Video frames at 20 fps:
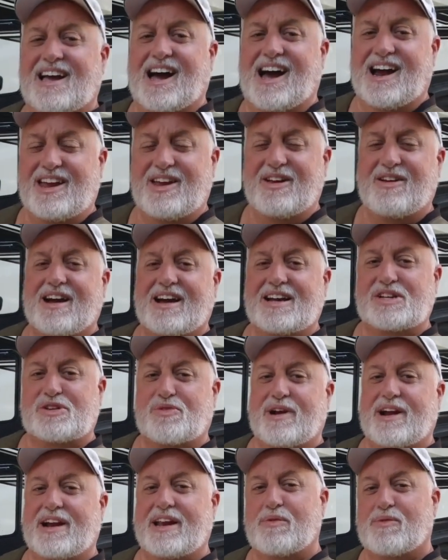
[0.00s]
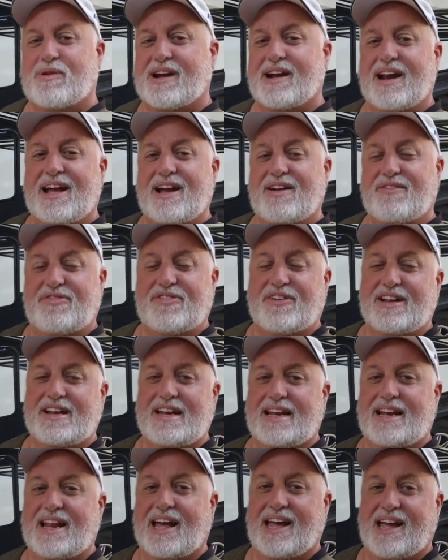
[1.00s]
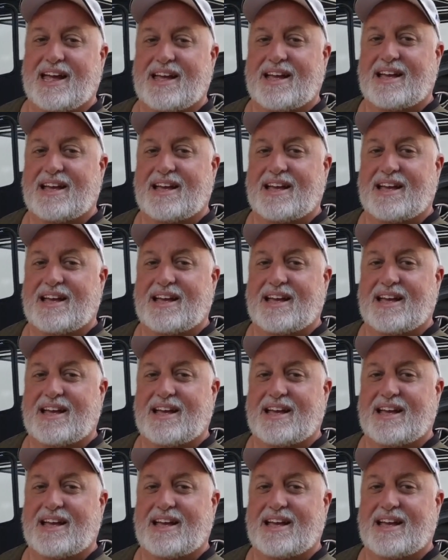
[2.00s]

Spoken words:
are you guys ready? We're going to have fun today.